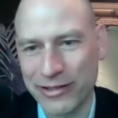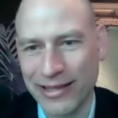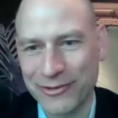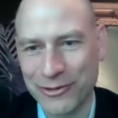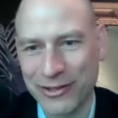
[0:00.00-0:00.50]

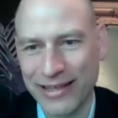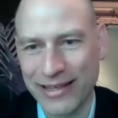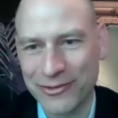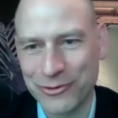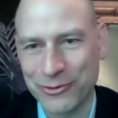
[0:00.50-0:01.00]
Then
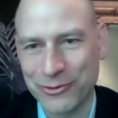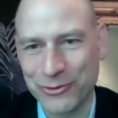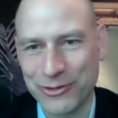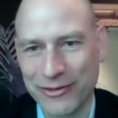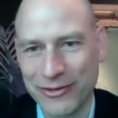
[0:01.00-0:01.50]

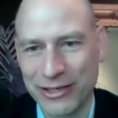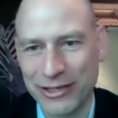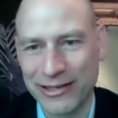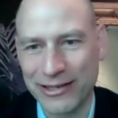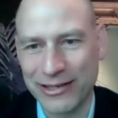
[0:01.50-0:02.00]
you can
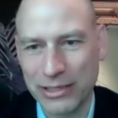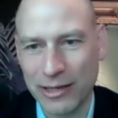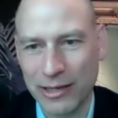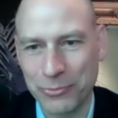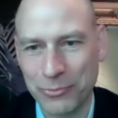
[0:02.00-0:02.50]
really
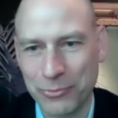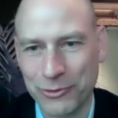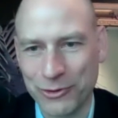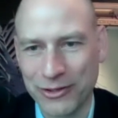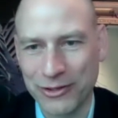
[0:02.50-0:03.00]
pick up
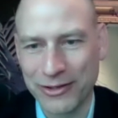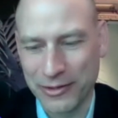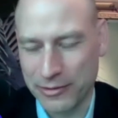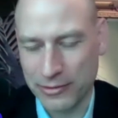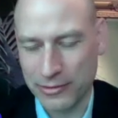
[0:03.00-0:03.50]
on
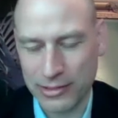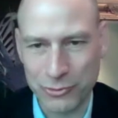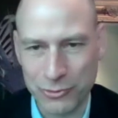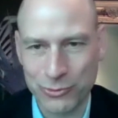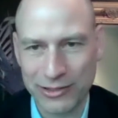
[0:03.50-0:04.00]
some
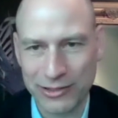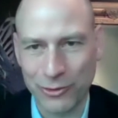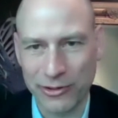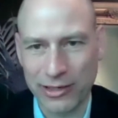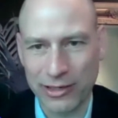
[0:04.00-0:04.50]
new
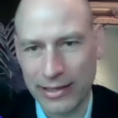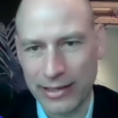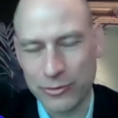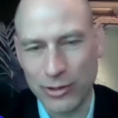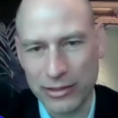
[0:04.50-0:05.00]
technology, and
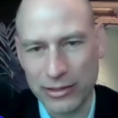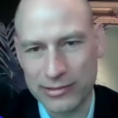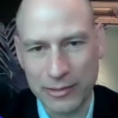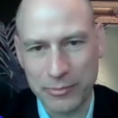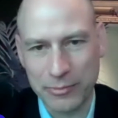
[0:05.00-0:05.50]
you
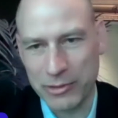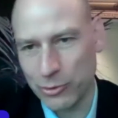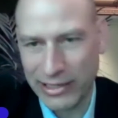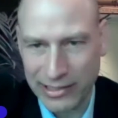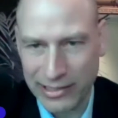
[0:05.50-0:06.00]
understand maybe your
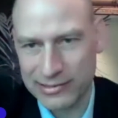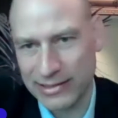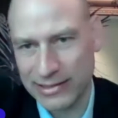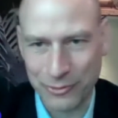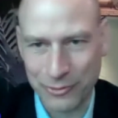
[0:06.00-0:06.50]
legacy and
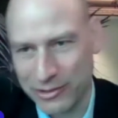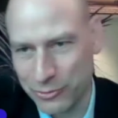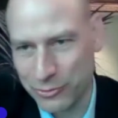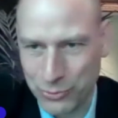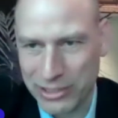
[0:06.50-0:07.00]
how you need to
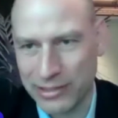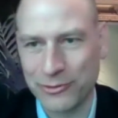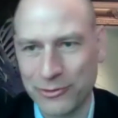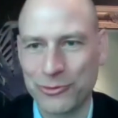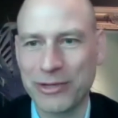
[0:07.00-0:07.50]
tweak it
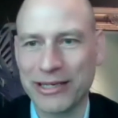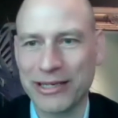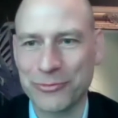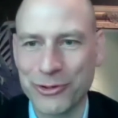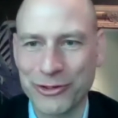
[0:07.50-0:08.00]
to make it
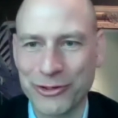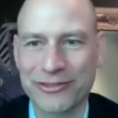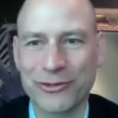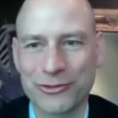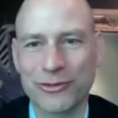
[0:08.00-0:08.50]
work. So
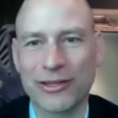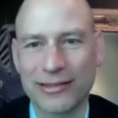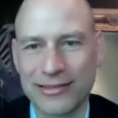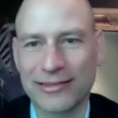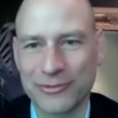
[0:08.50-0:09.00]

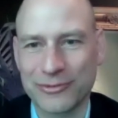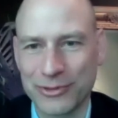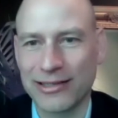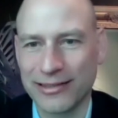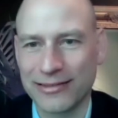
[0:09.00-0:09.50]
that's
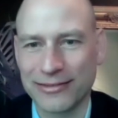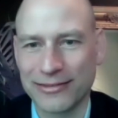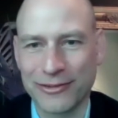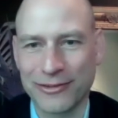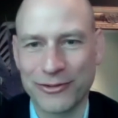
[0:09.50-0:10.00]
really
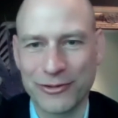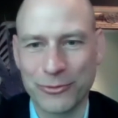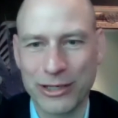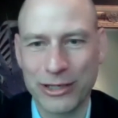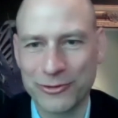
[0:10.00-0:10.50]
the
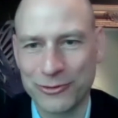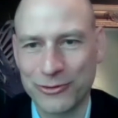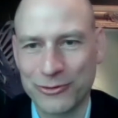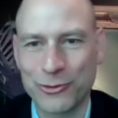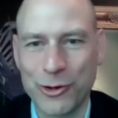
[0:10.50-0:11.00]
way
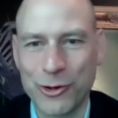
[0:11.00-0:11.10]
to go.